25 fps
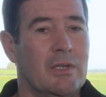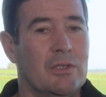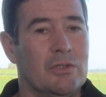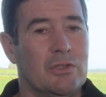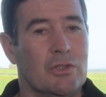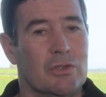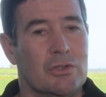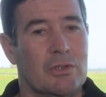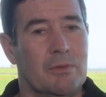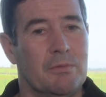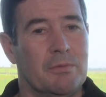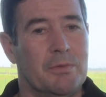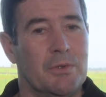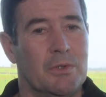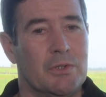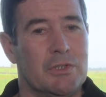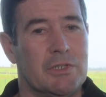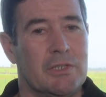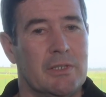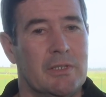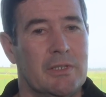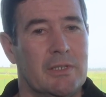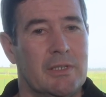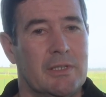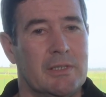Just
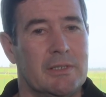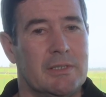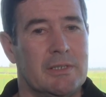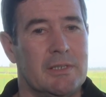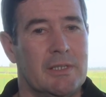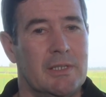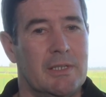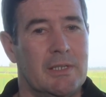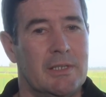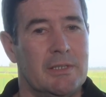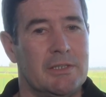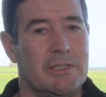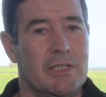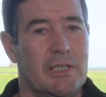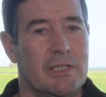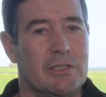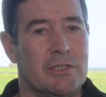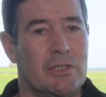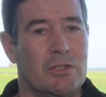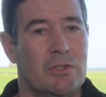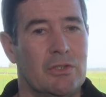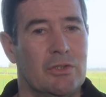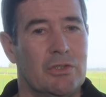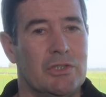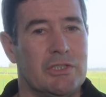unfortunate that uh,
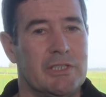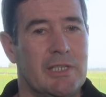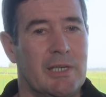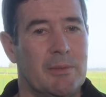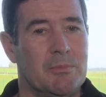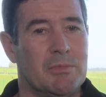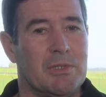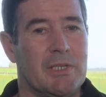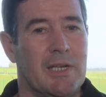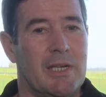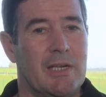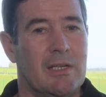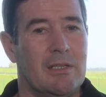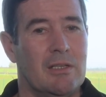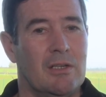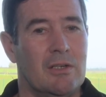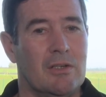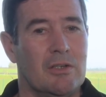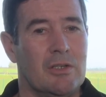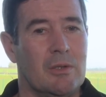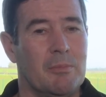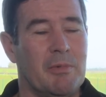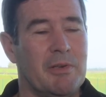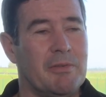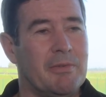Jason Law and James Gale aren't
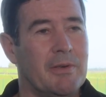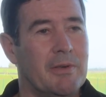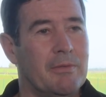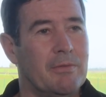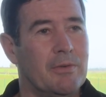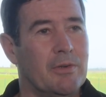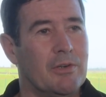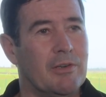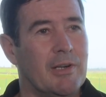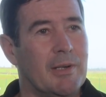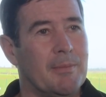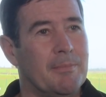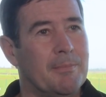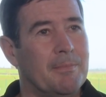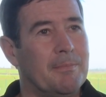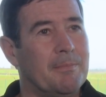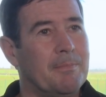going to be fit for it.